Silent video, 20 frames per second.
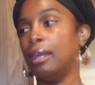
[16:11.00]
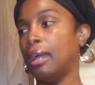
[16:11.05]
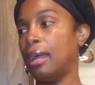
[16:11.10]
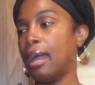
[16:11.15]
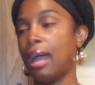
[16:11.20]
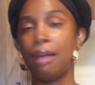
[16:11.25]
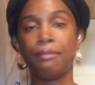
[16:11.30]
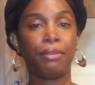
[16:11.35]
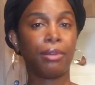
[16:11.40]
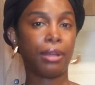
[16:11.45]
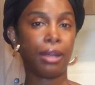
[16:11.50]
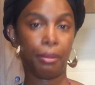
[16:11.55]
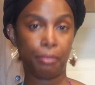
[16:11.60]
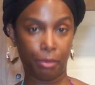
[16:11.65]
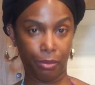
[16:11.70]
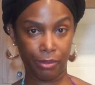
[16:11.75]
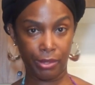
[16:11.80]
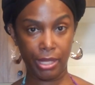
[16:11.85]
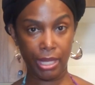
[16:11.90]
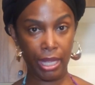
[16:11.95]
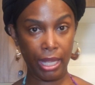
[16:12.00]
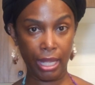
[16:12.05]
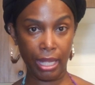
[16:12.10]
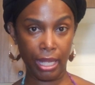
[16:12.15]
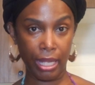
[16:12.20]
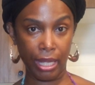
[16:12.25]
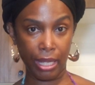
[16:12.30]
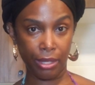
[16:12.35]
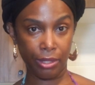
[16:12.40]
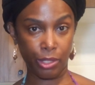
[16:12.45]
have a cup of
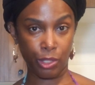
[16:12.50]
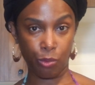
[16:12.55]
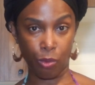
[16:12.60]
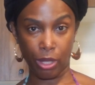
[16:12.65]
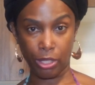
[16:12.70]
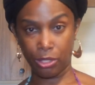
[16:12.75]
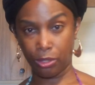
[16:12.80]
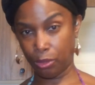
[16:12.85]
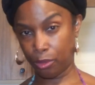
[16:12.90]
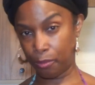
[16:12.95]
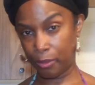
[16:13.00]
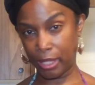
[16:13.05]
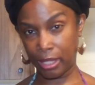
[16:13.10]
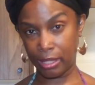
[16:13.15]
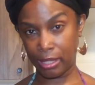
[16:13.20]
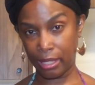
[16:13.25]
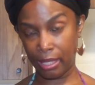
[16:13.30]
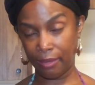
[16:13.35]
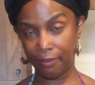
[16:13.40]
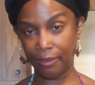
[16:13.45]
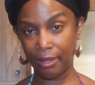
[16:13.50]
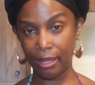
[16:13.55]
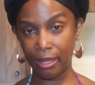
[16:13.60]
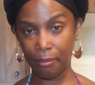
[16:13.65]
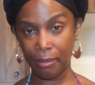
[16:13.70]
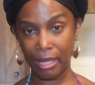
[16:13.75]
tea, just watch a little bit of TV,